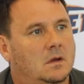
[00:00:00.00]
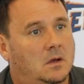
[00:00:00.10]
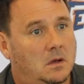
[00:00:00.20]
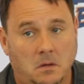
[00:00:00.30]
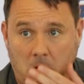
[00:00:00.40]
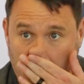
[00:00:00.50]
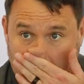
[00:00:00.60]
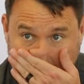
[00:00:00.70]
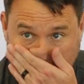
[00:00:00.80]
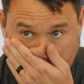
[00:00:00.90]
Do you feel you
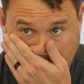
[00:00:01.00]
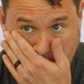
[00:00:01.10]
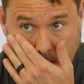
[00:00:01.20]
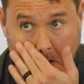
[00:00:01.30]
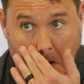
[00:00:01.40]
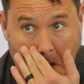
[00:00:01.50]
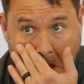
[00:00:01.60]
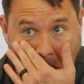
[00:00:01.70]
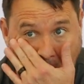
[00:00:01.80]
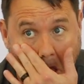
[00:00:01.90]
have enough big men
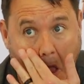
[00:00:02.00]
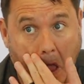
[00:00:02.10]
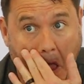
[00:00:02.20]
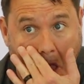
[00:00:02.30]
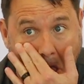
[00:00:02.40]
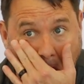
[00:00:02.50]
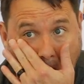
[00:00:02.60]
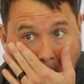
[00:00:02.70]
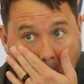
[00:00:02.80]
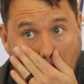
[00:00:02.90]
for downstairs to be
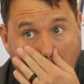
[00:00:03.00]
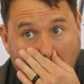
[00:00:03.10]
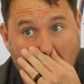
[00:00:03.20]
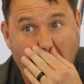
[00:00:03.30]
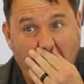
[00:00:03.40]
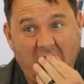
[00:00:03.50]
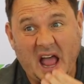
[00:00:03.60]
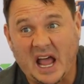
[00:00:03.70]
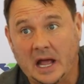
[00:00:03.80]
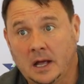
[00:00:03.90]
able to get the
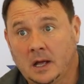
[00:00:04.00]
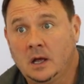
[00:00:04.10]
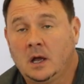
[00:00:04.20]
rebounds?